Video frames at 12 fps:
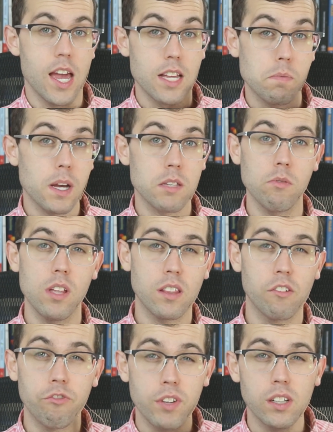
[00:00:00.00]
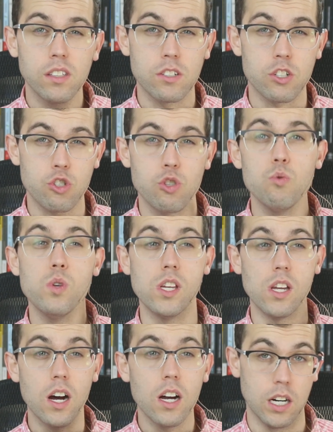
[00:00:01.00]
It's possible that the field is just too
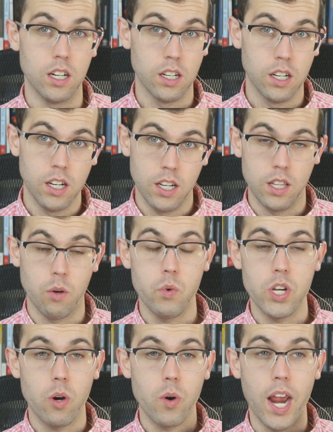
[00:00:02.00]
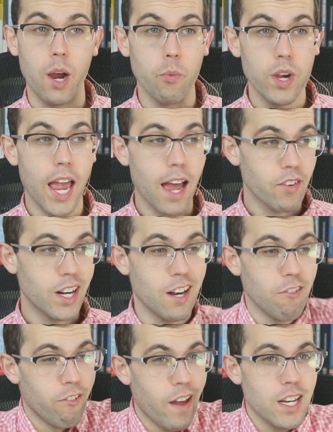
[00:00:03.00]
young, that we haven't
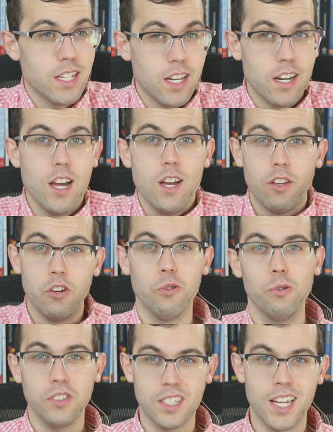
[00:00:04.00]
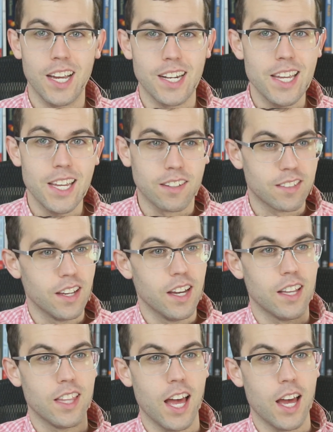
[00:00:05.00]
invented the tools and techniques
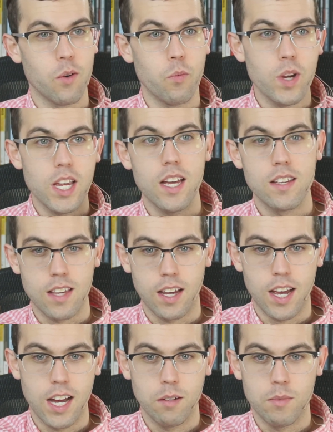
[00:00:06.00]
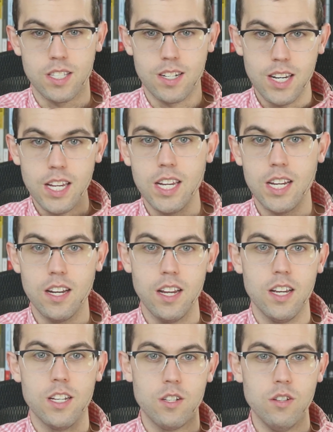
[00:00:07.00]
that we as economists need
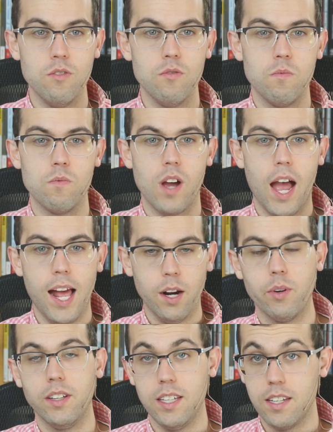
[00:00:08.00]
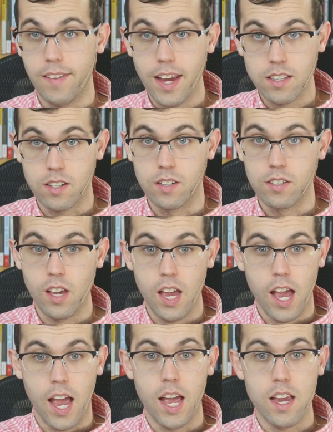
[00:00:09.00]
to adequately give answers.
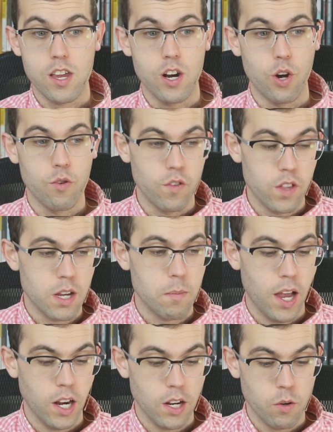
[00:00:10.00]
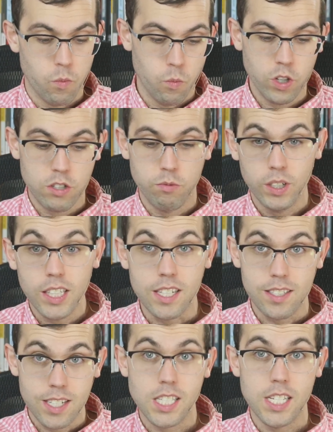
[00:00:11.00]
And if you think about it, we're really
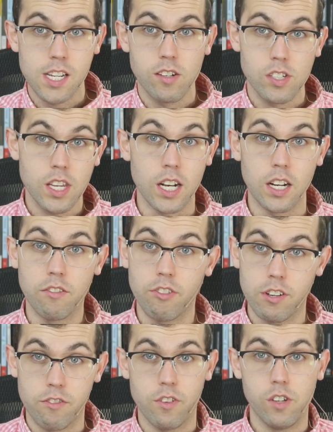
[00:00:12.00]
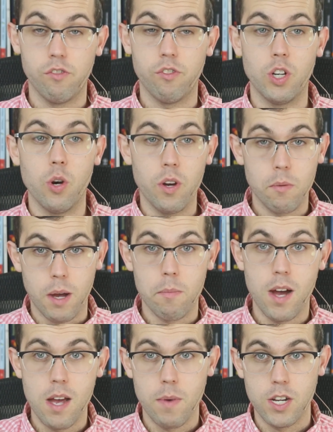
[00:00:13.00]
60 years in. If going by
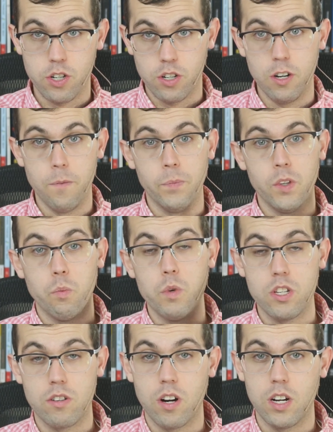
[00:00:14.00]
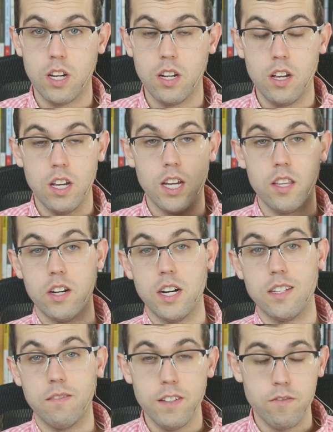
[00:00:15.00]
my measure, we started in the
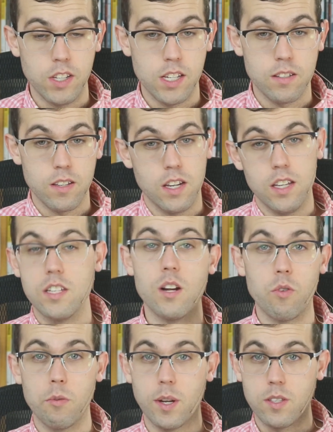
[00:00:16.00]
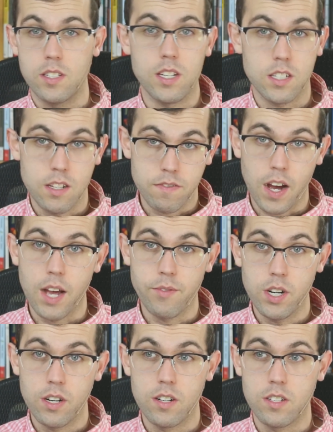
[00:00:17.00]
1950s, we're about 65
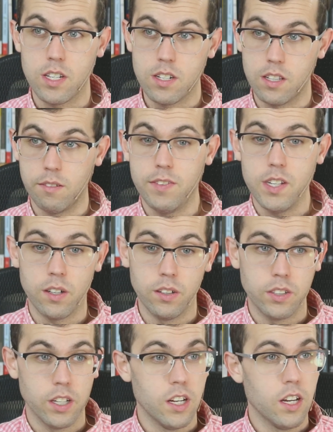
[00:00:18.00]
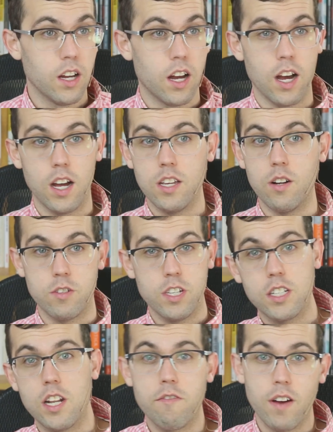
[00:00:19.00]
years into the field.
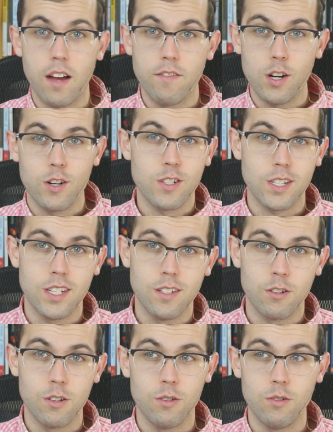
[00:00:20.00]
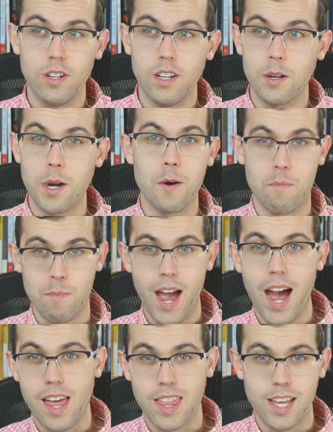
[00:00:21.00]
65 years into,
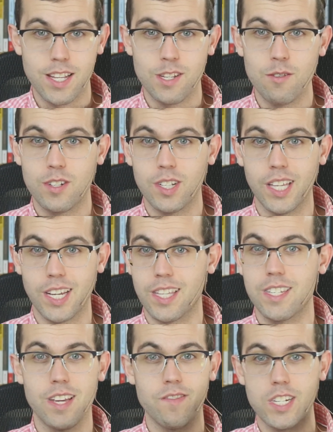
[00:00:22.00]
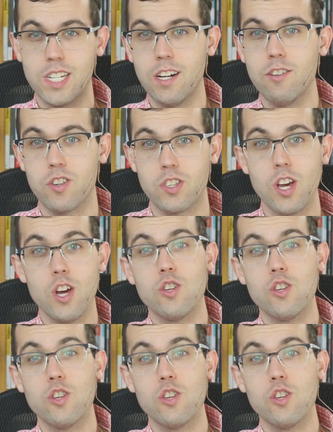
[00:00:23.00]
math gets you to the 1700s.